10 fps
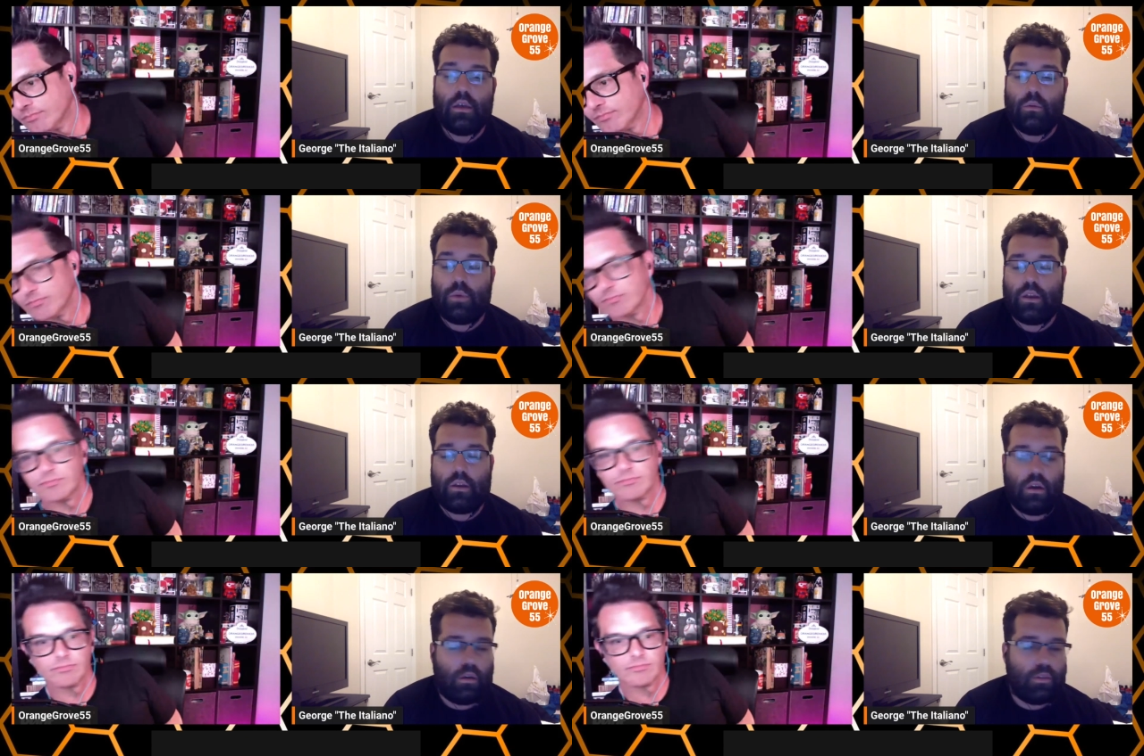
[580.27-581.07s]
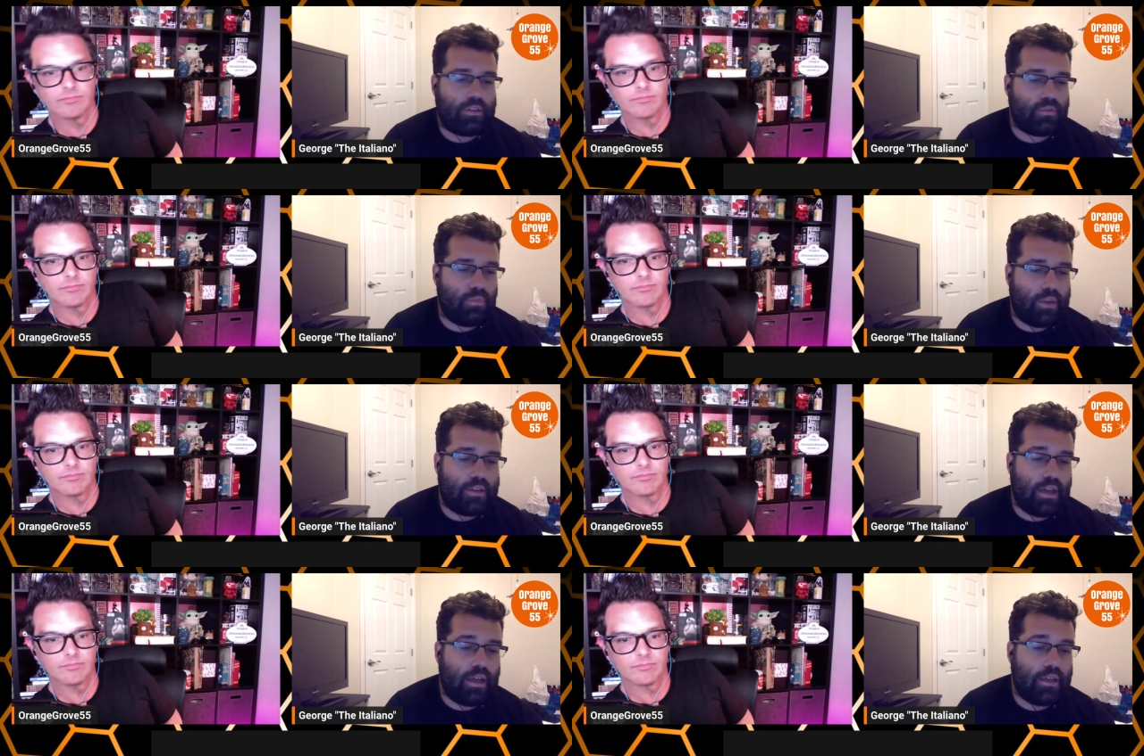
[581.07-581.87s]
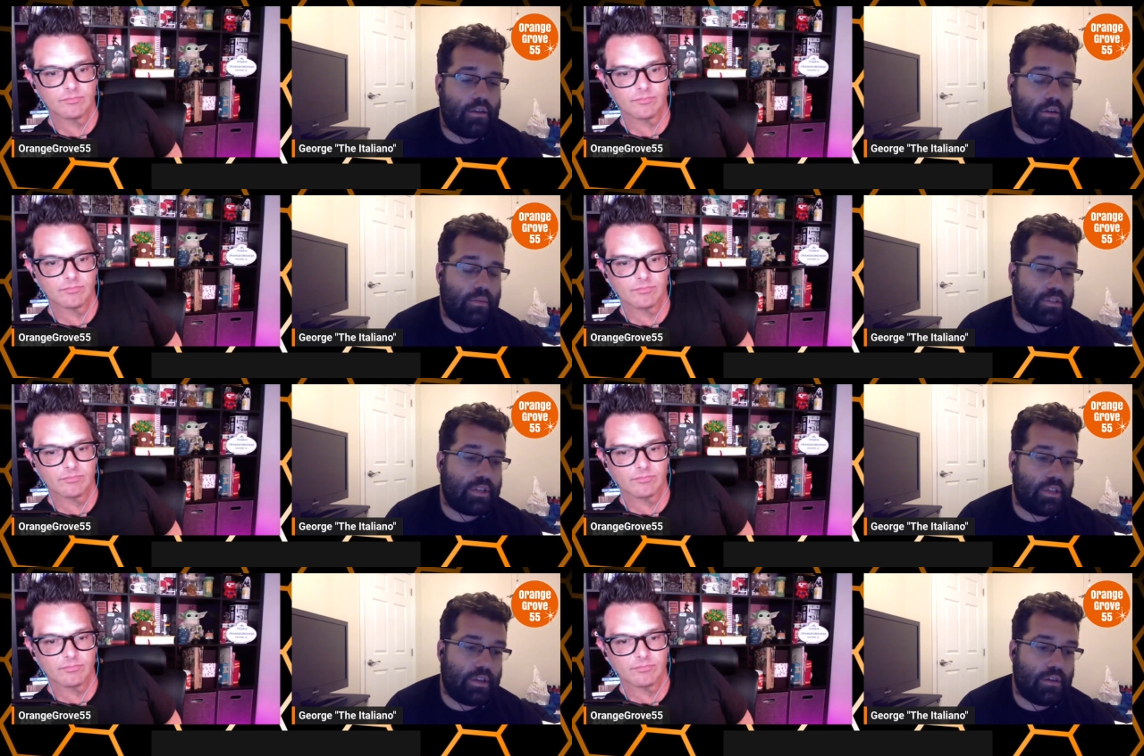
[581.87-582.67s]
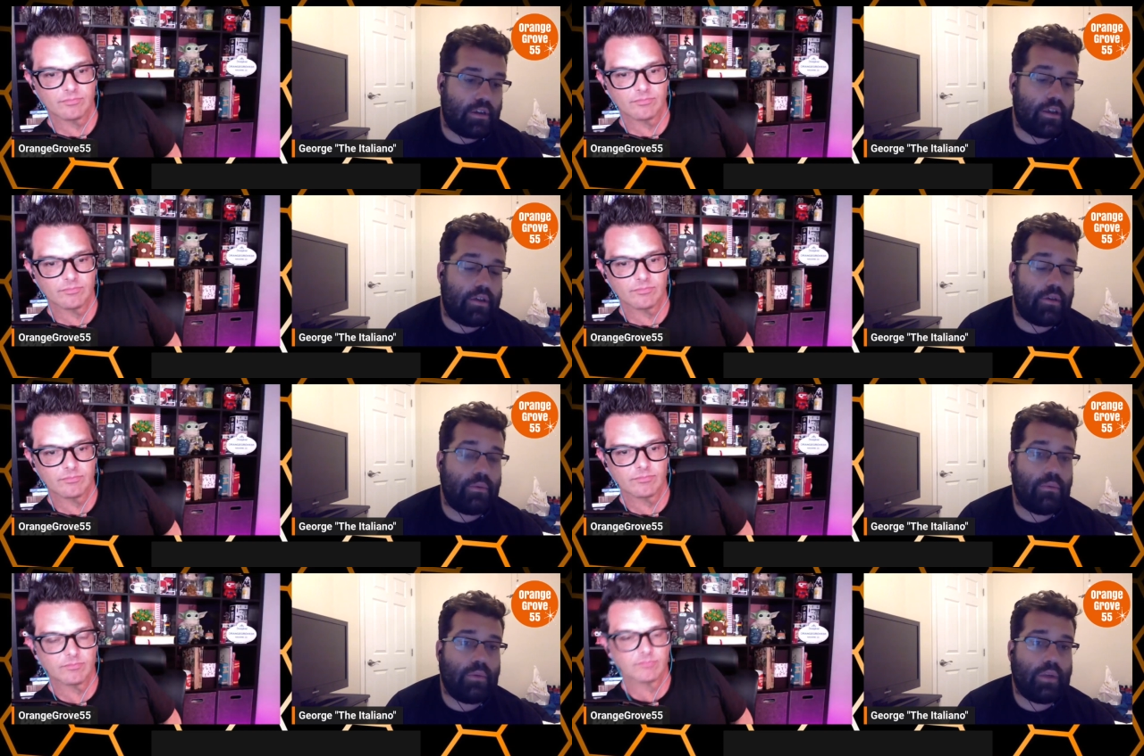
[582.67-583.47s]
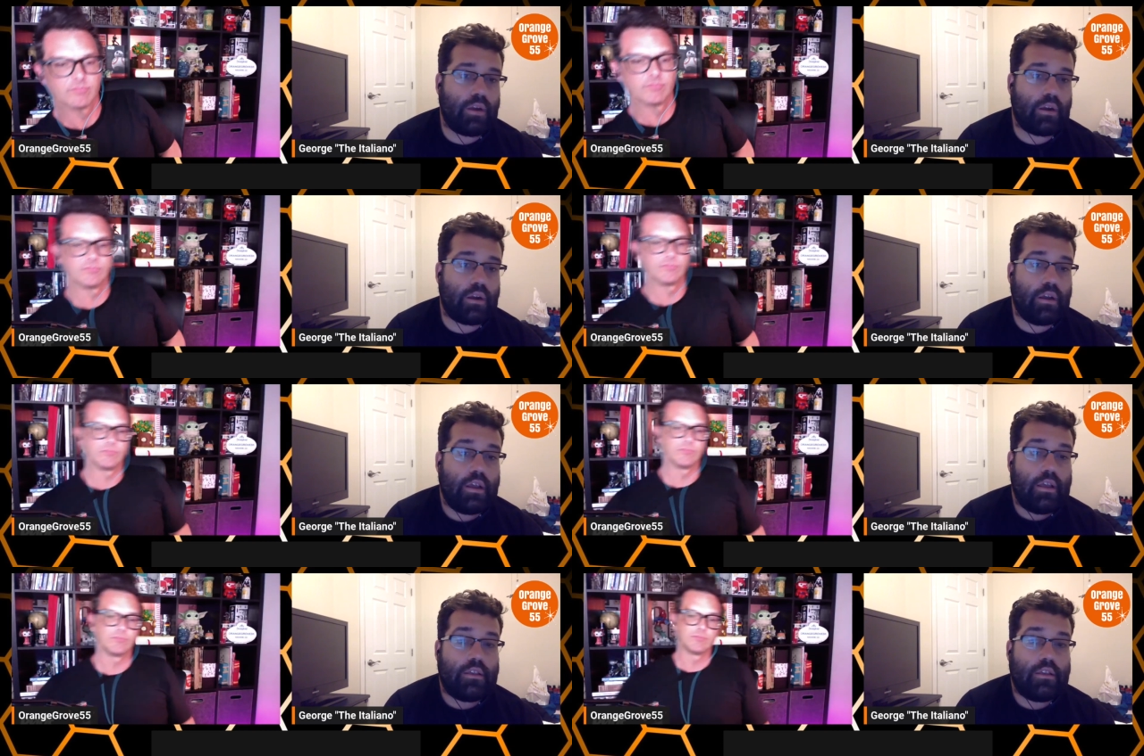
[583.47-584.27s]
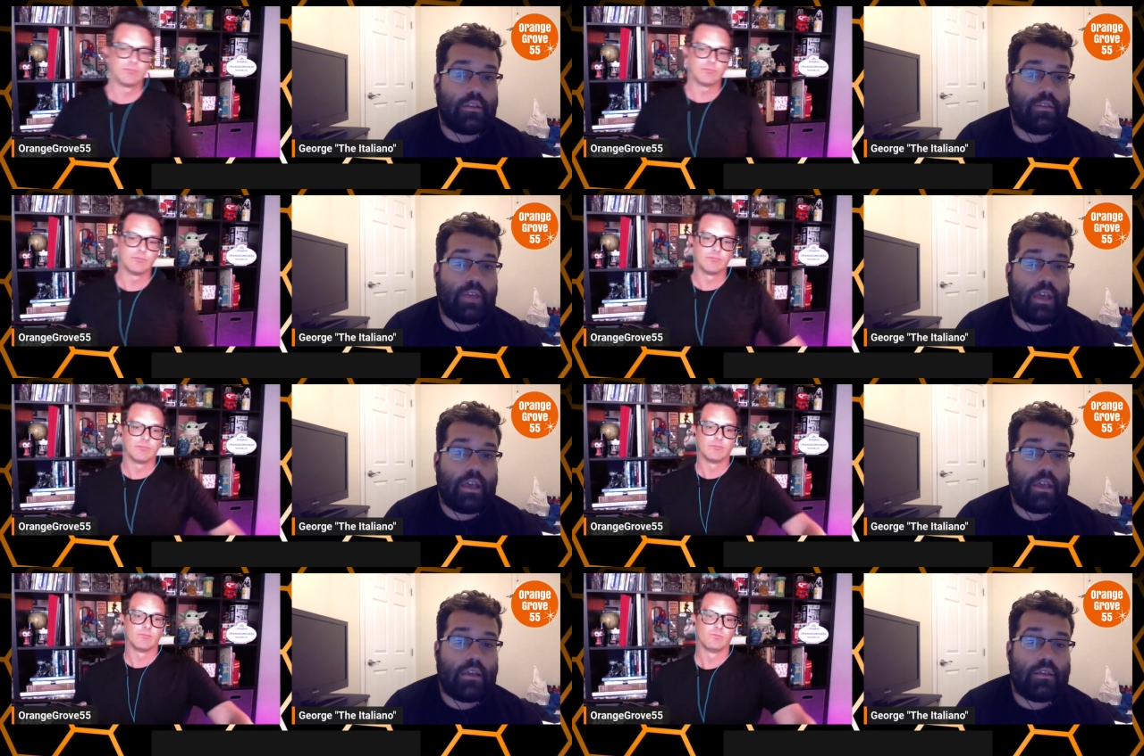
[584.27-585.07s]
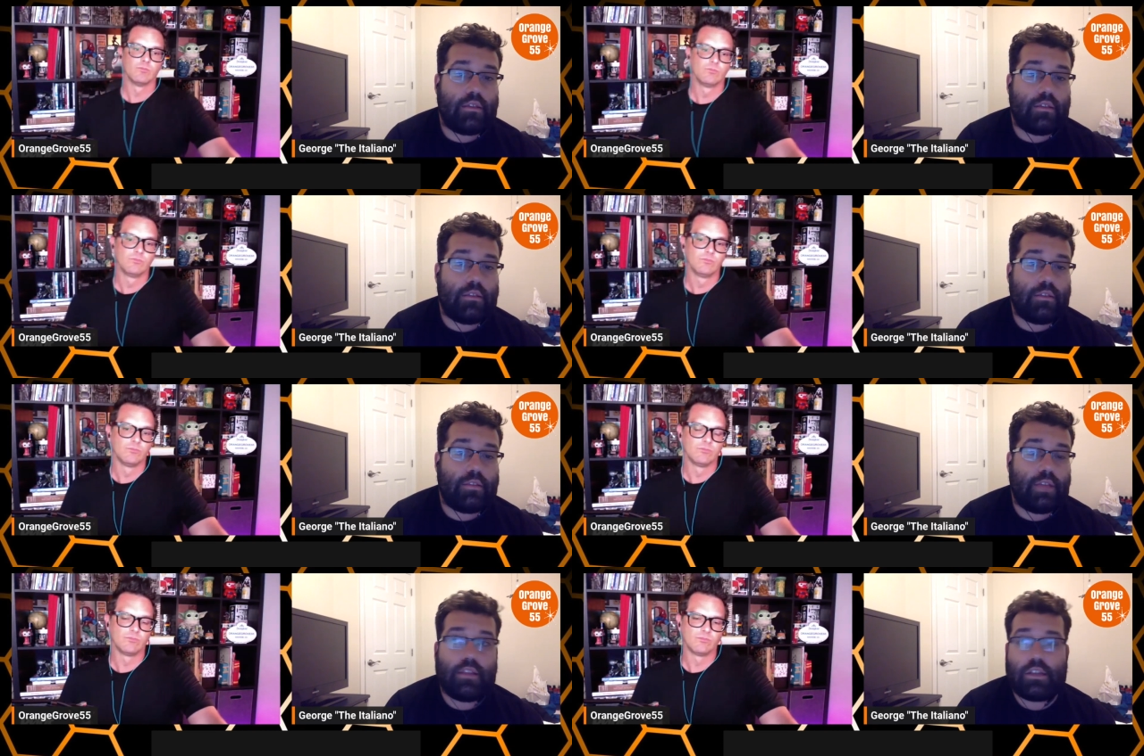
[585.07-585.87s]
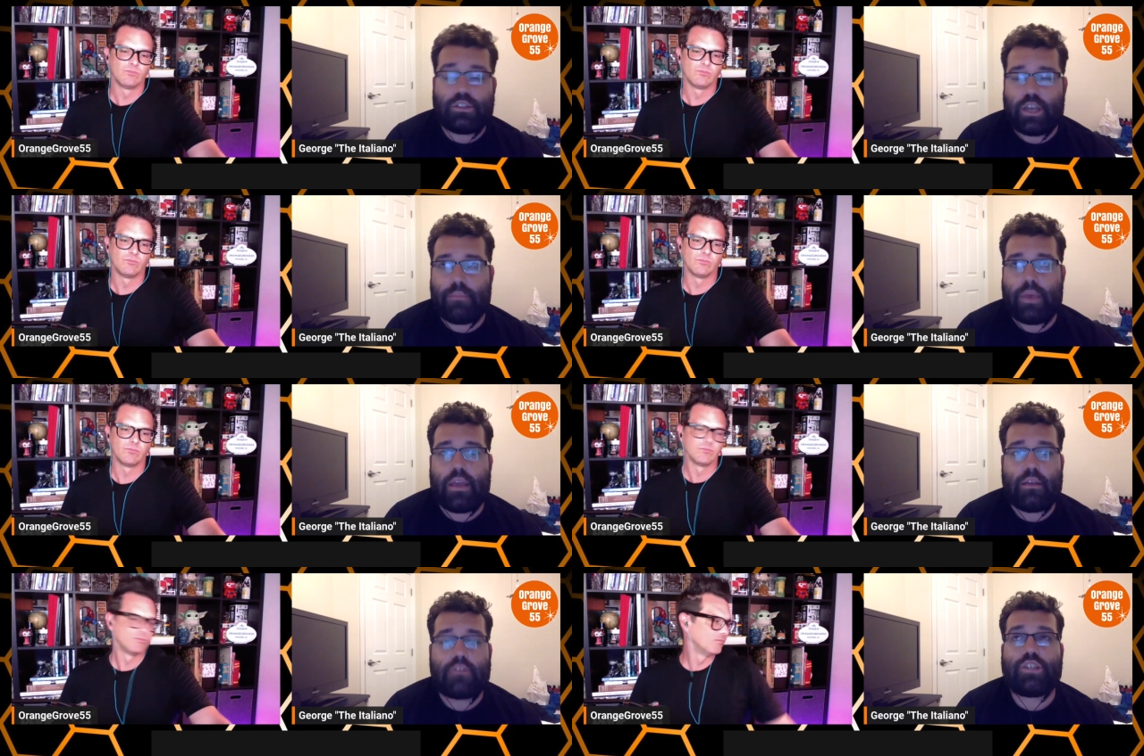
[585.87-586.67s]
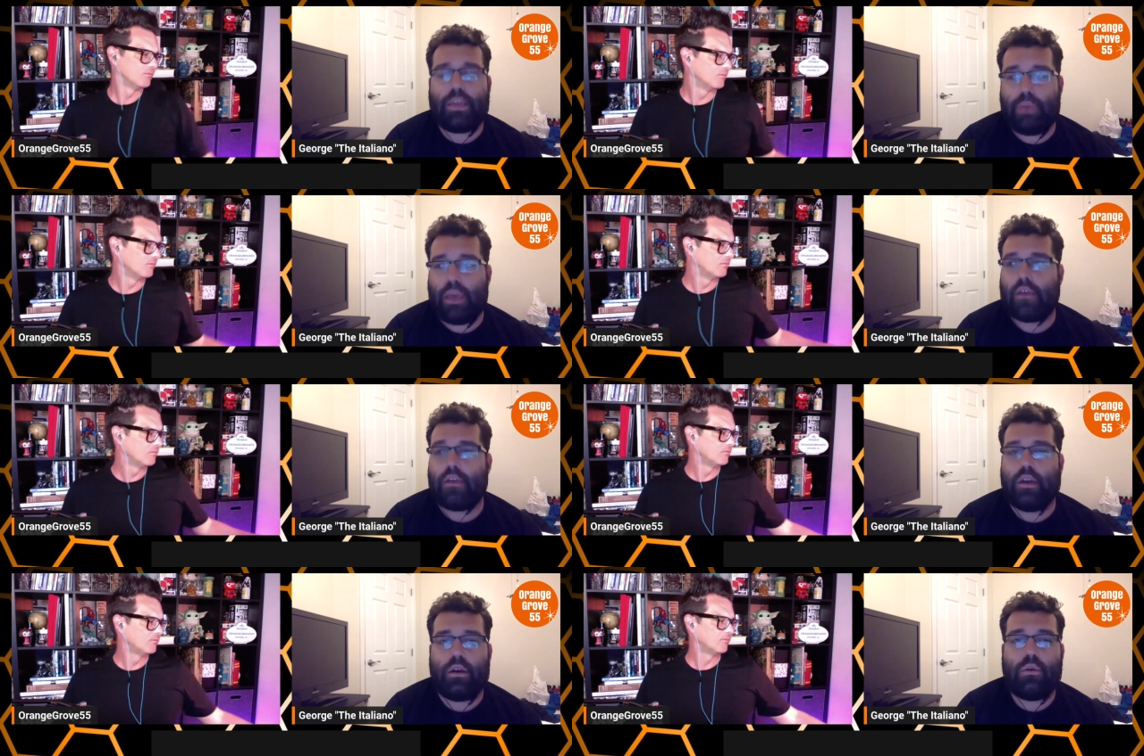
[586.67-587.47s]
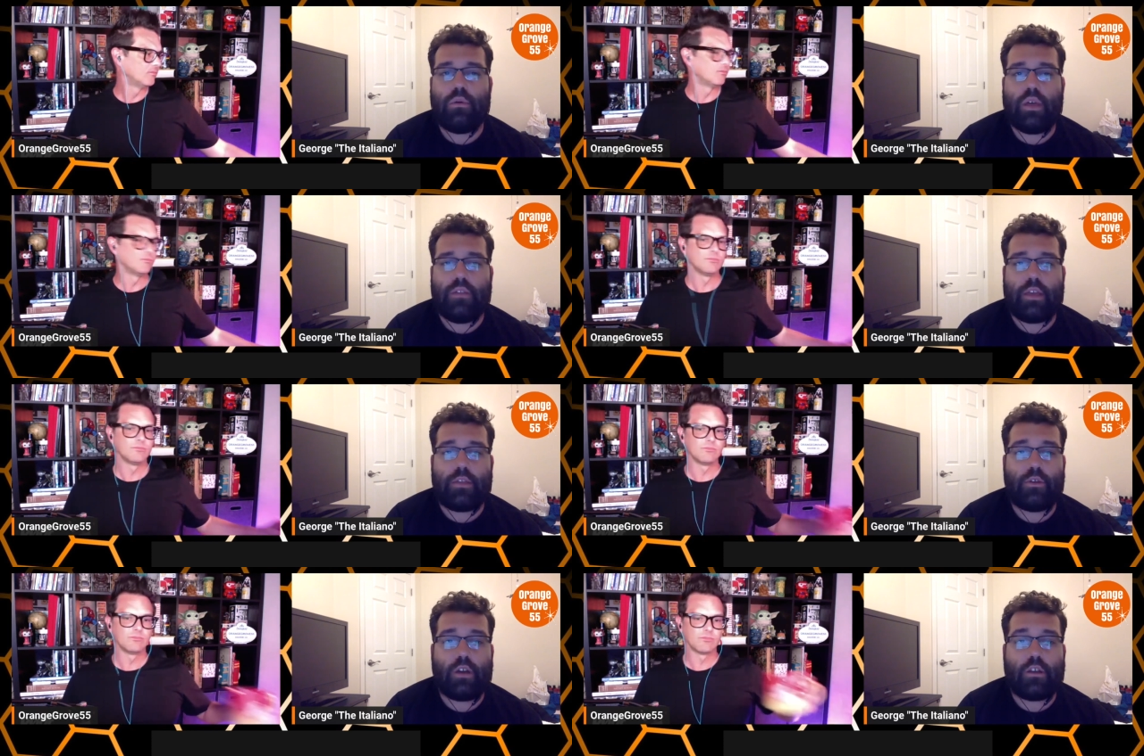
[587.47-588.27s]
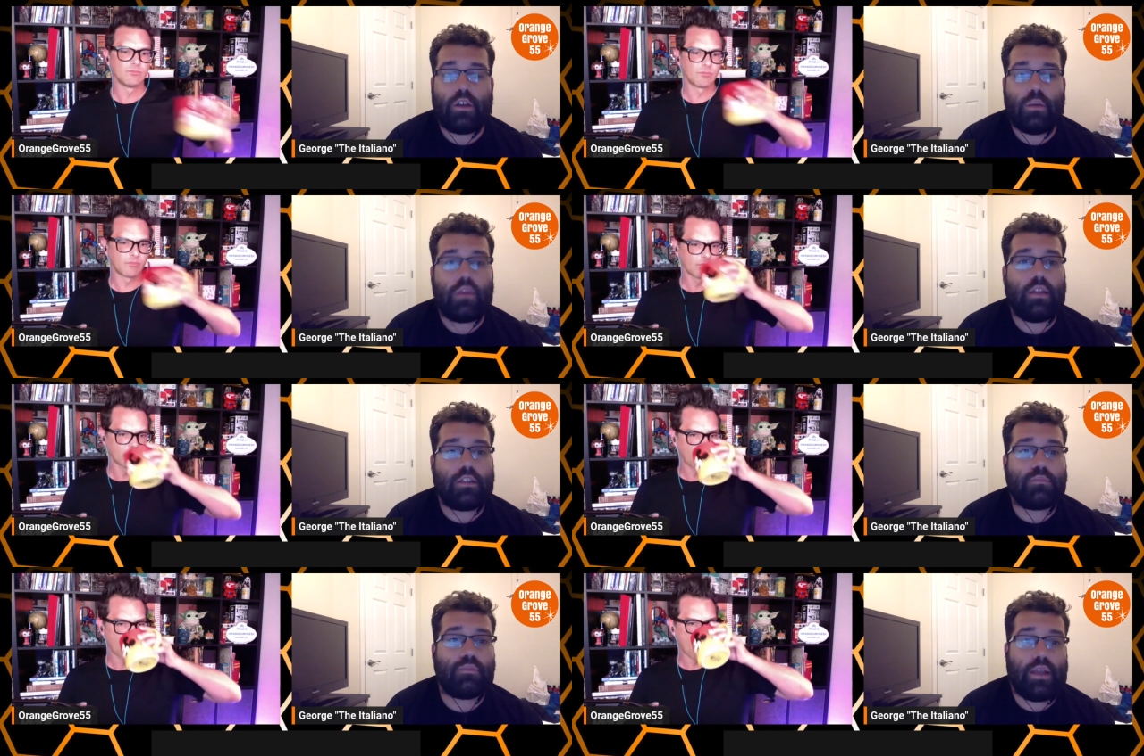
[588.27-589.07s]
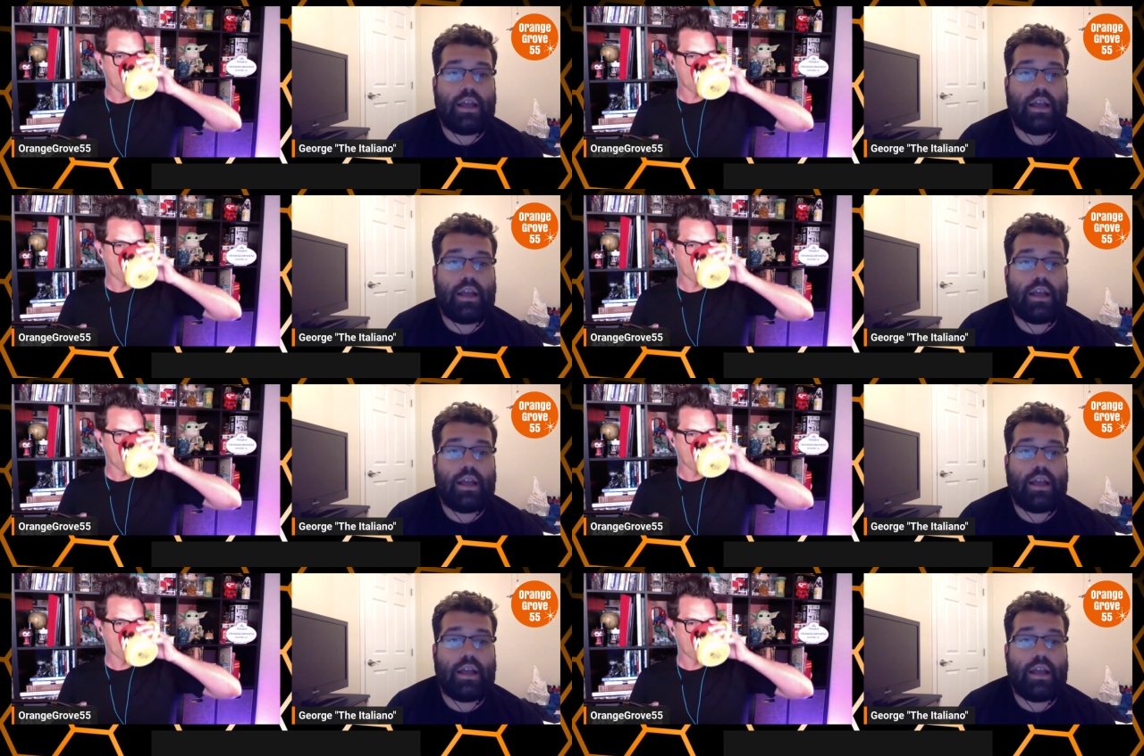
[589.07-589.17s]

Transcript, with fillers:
Speaker 1: when all this went down almost a year ago, where they they let Chapek go, and they thought, you know what, let's bring